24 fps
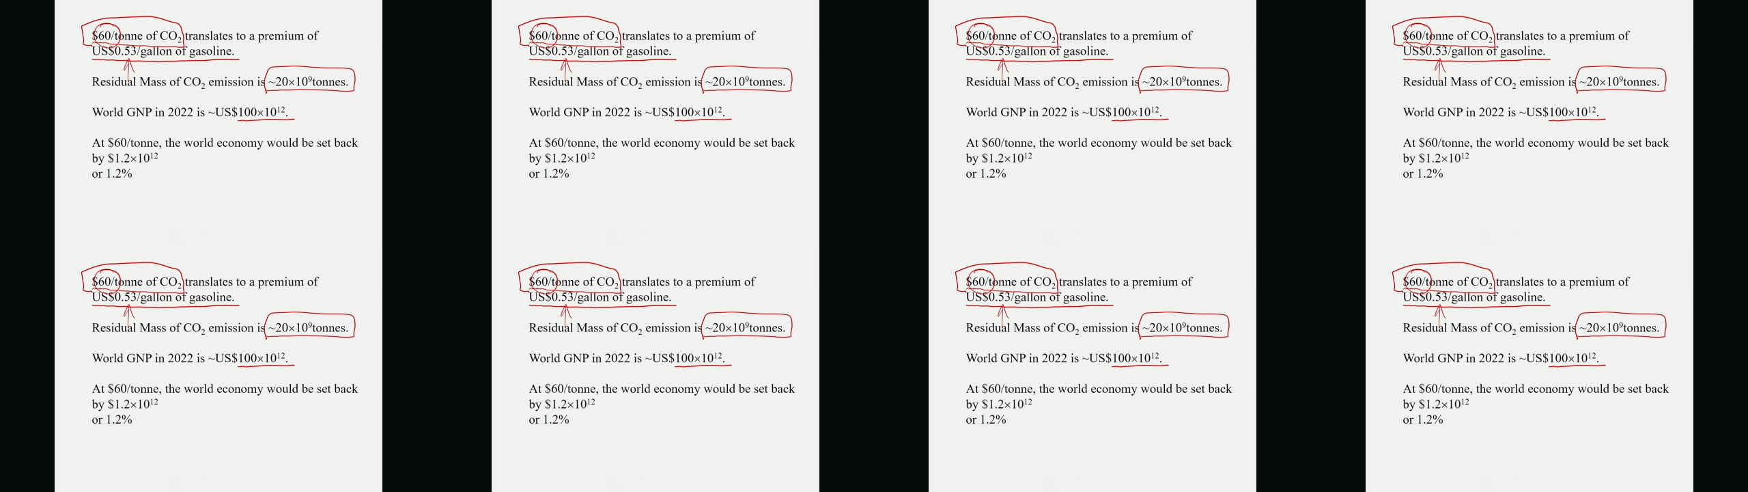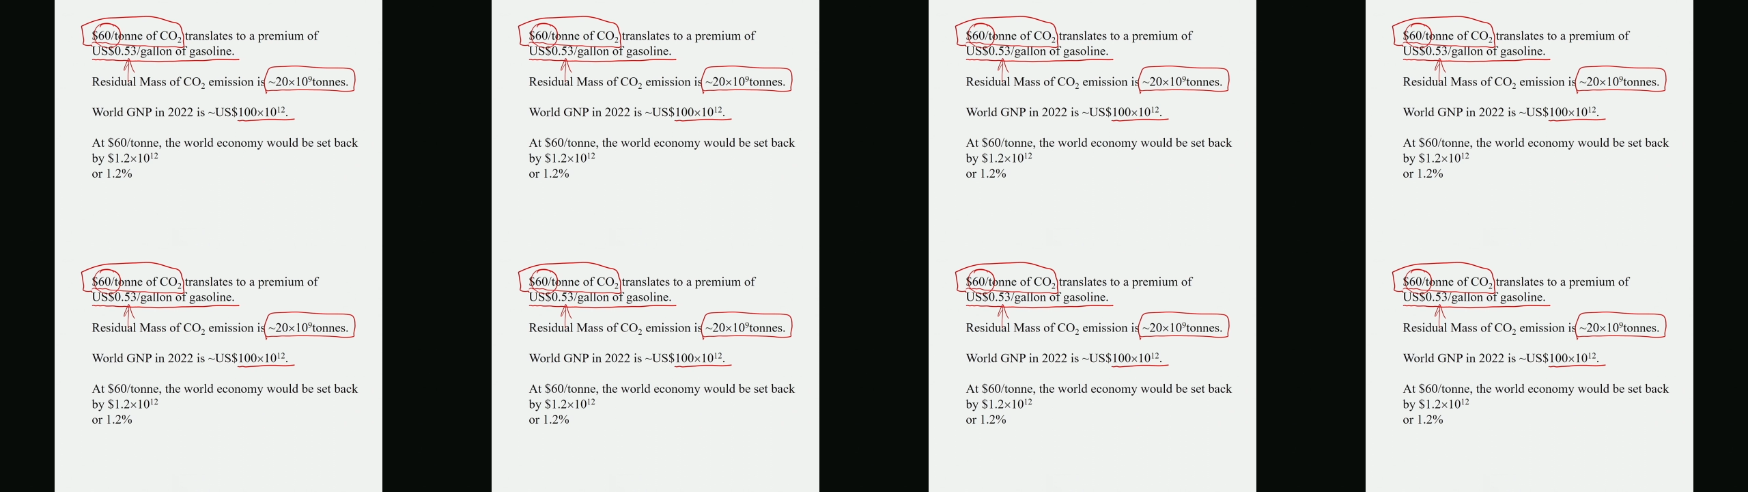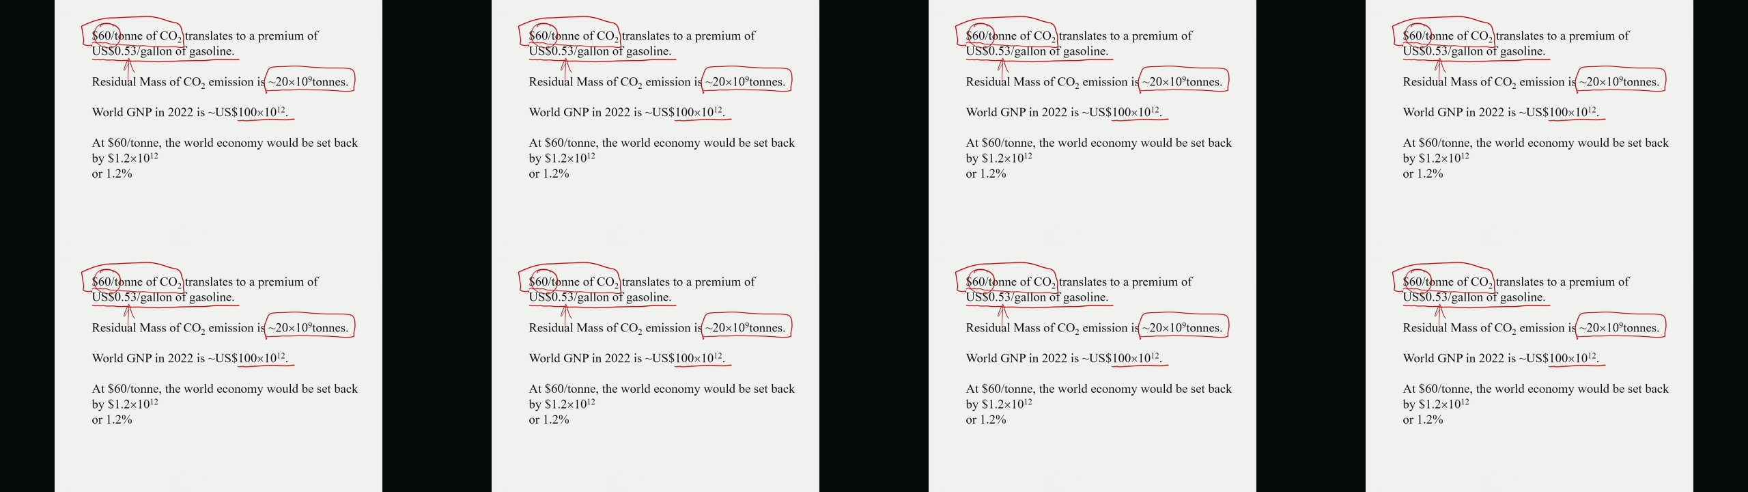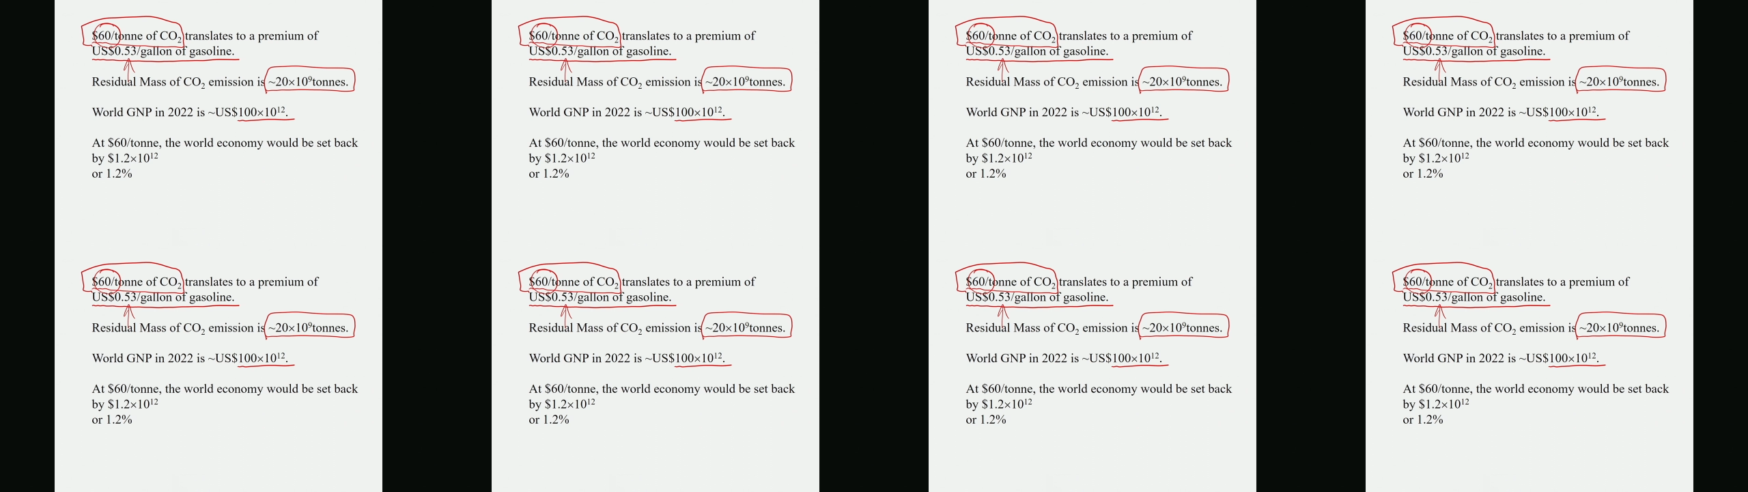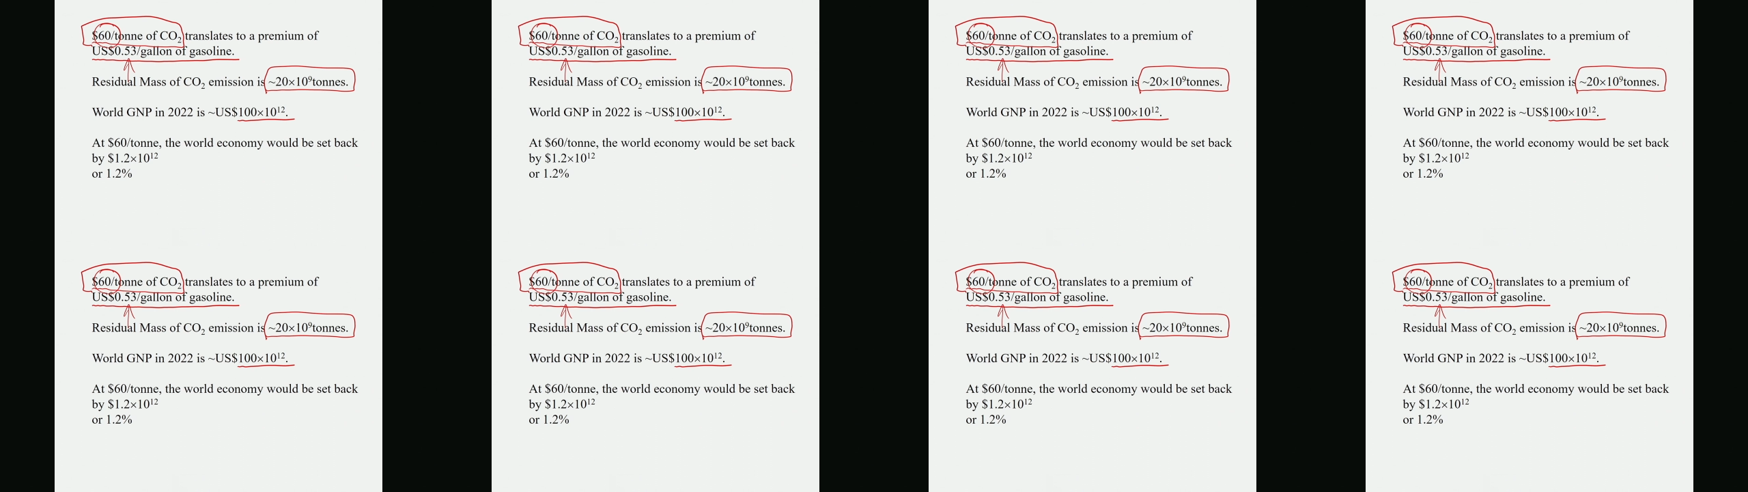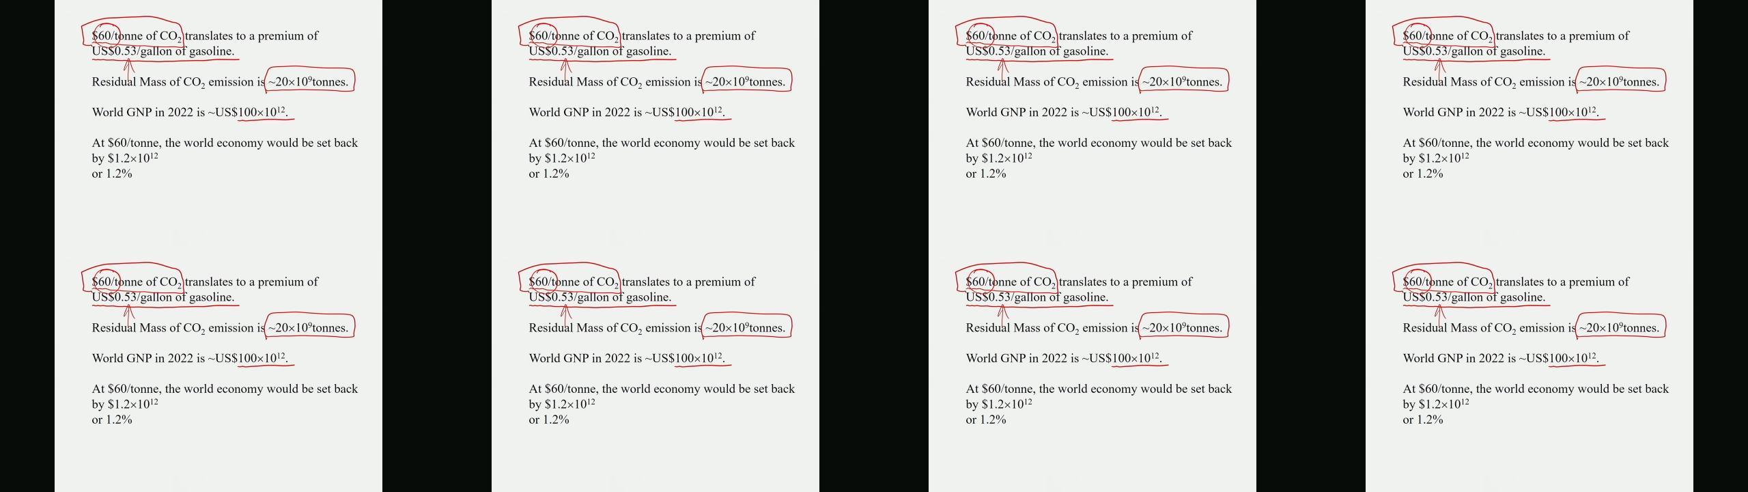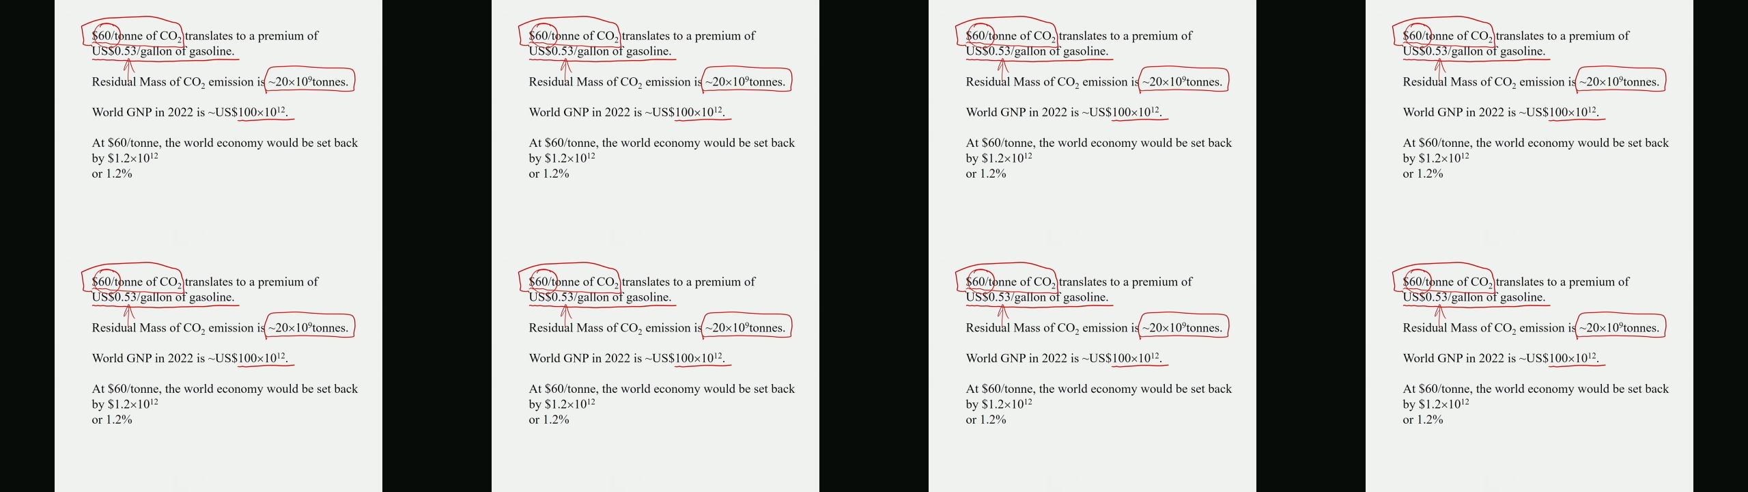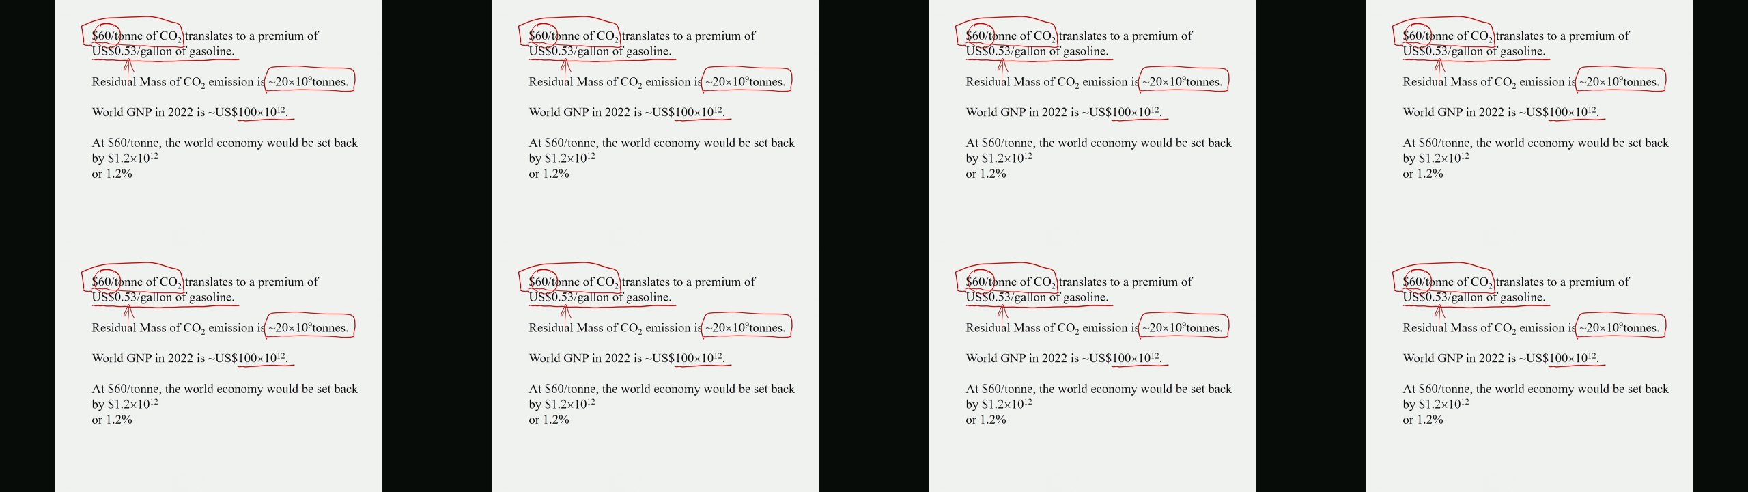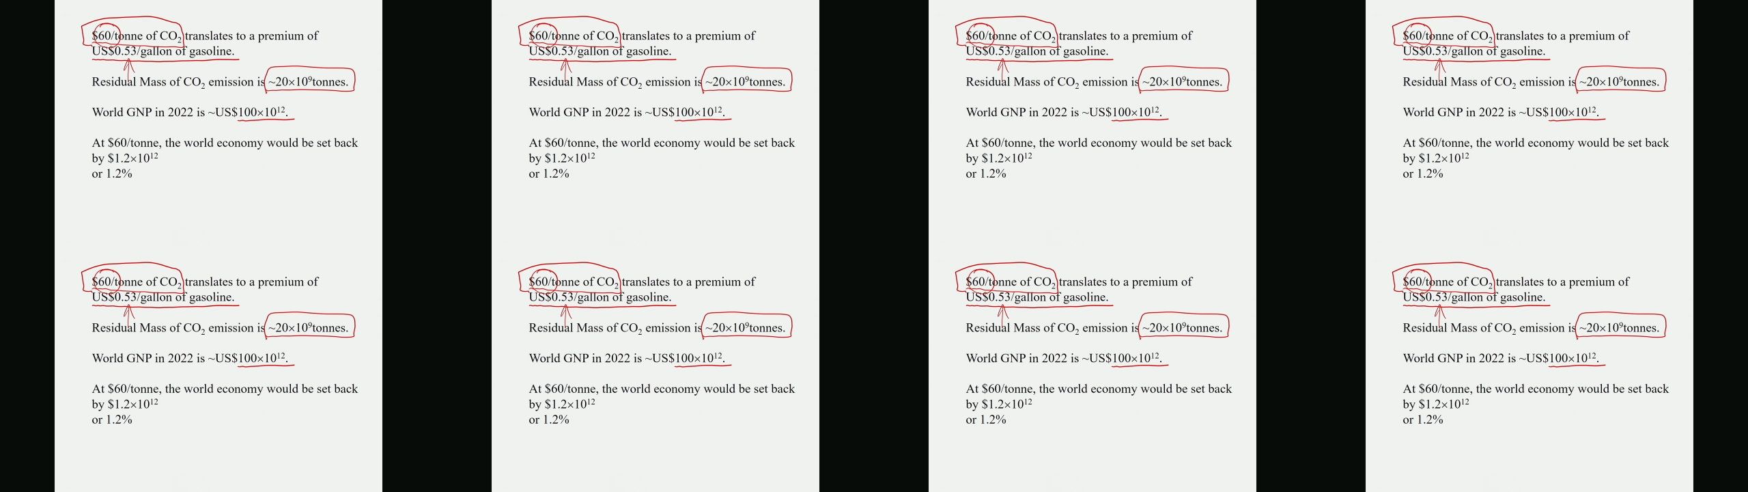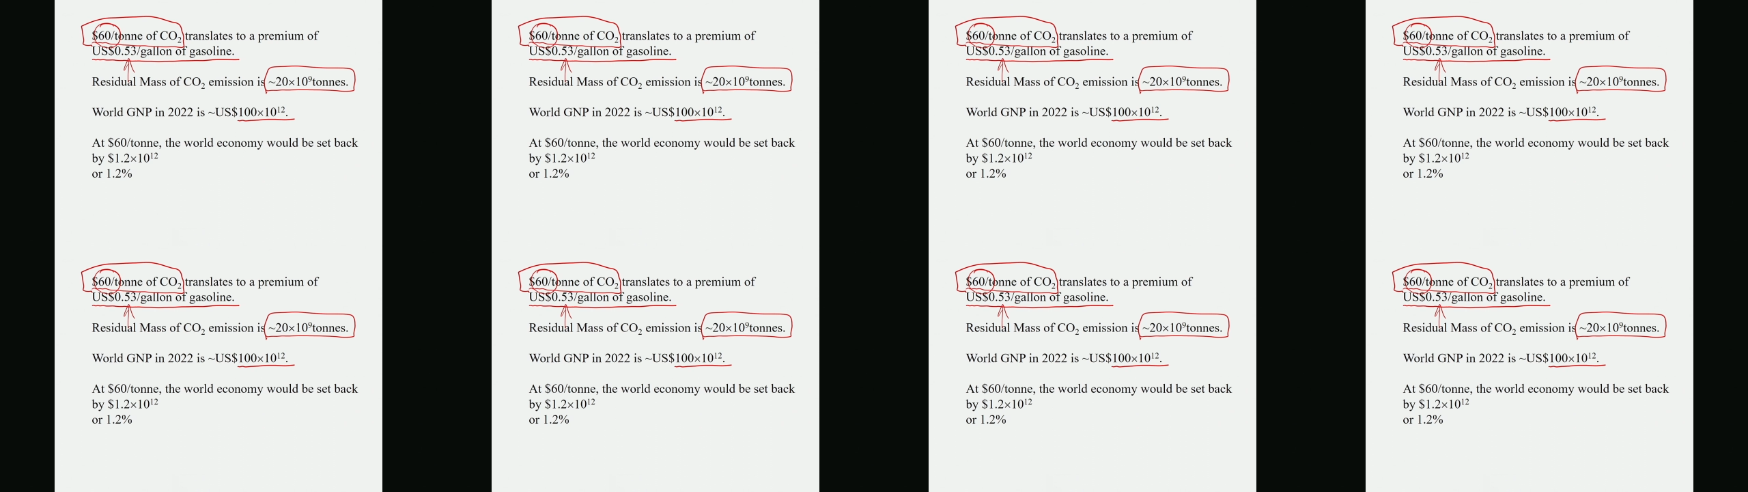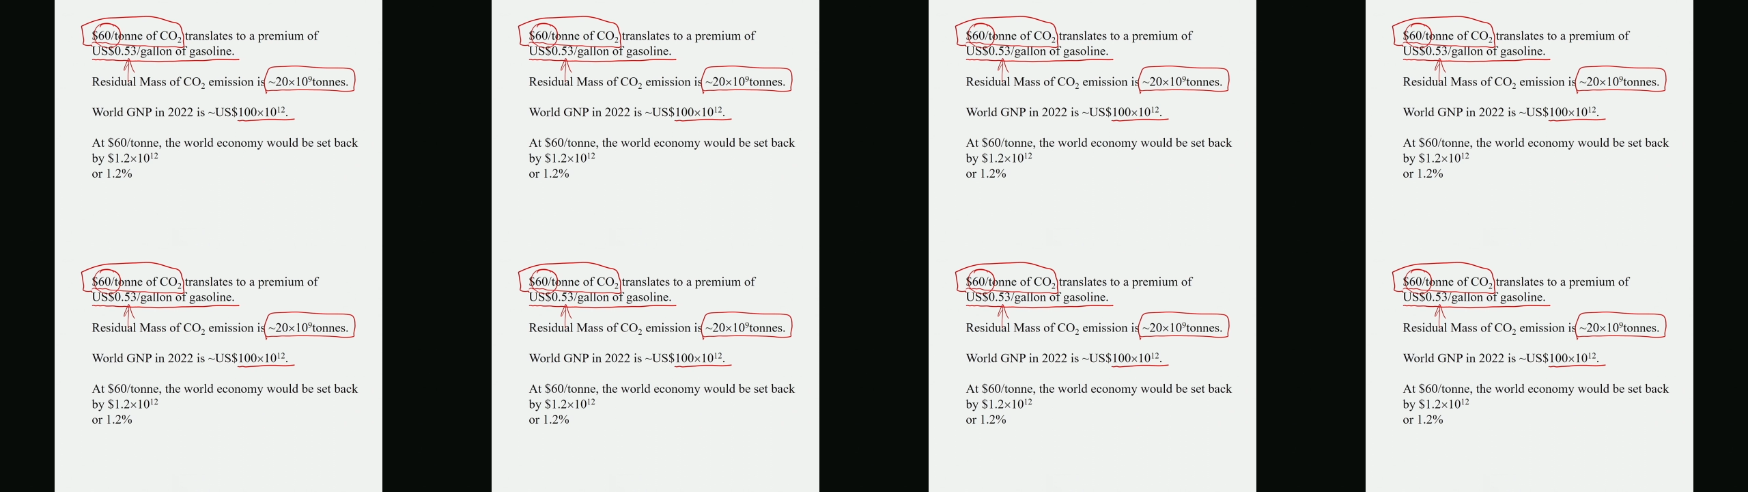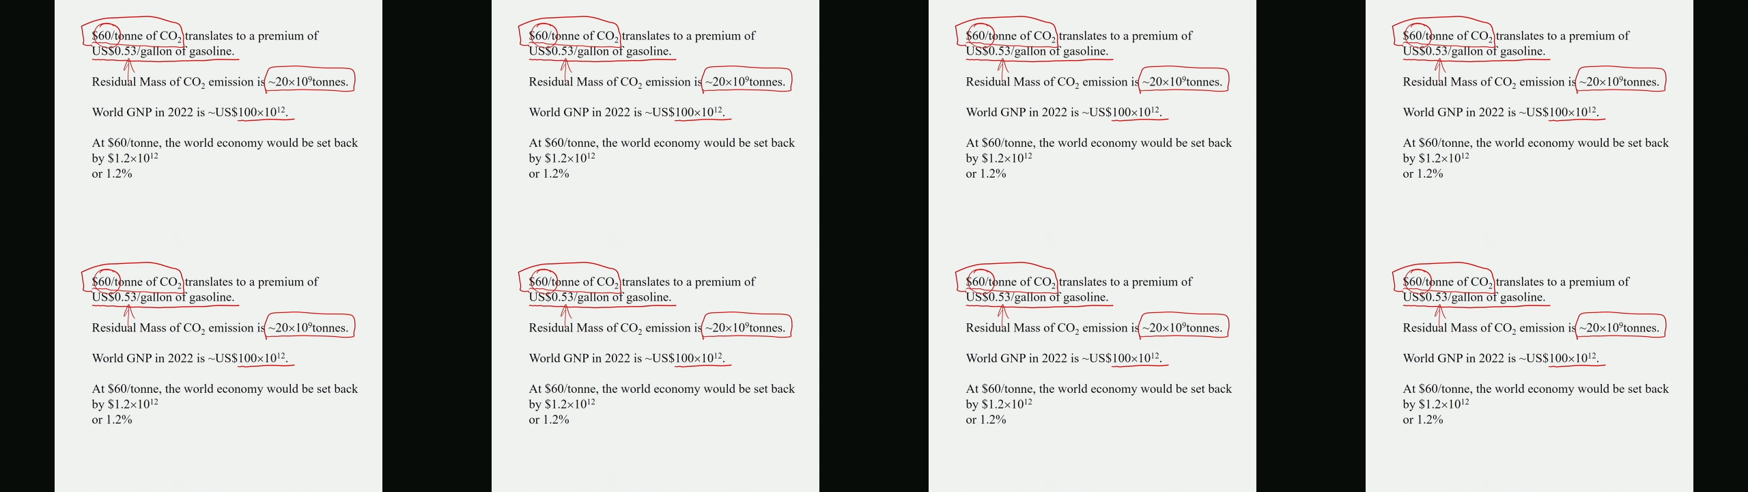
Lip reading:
No face is visible, so there are no lips to read.